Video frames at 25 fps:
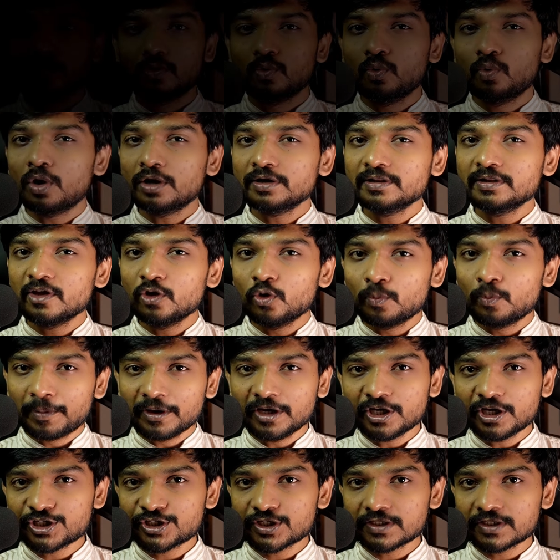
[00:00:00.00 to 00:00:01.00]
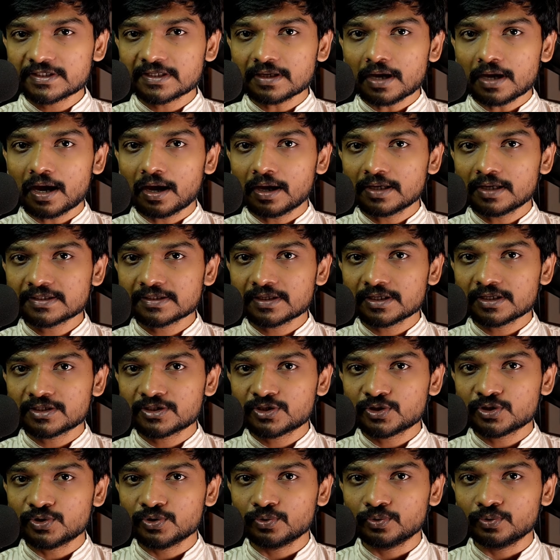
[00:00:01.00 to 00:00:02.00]
What the Upanishads ask
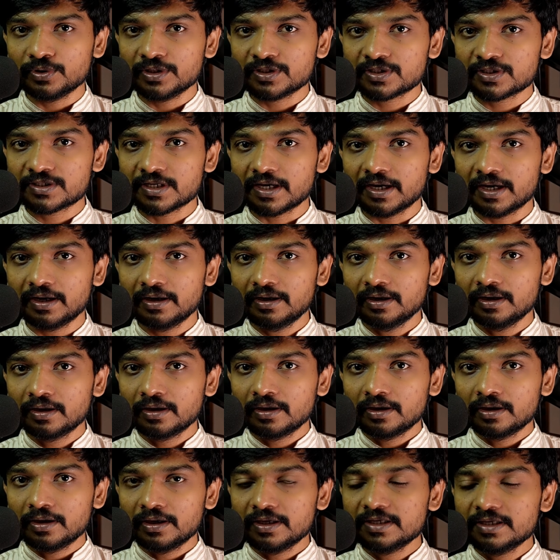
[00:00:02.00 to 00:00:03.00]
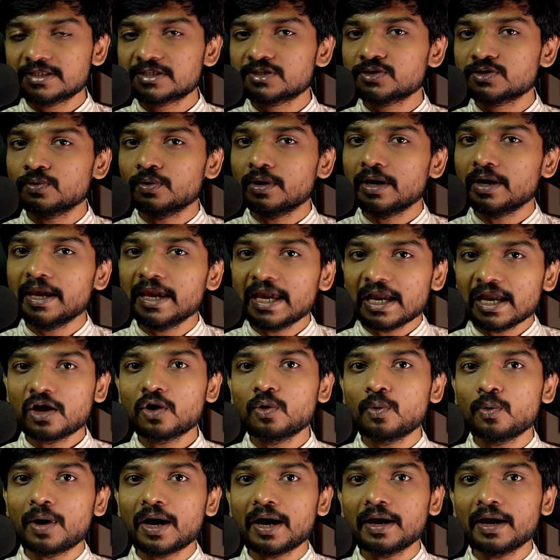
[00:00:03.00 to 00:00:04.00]
us to do instead is to
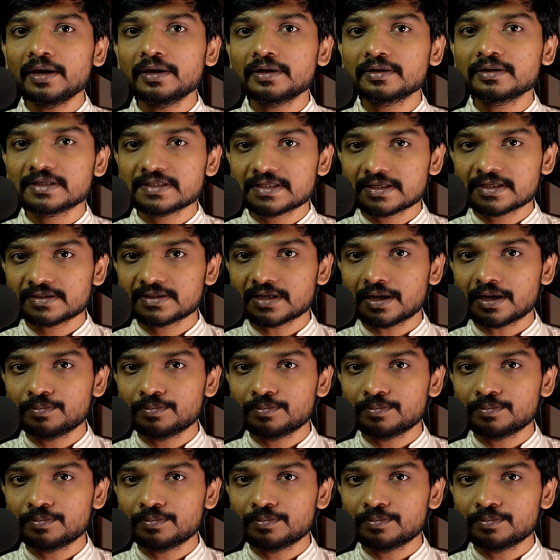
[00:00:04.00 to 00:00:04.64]
inquire the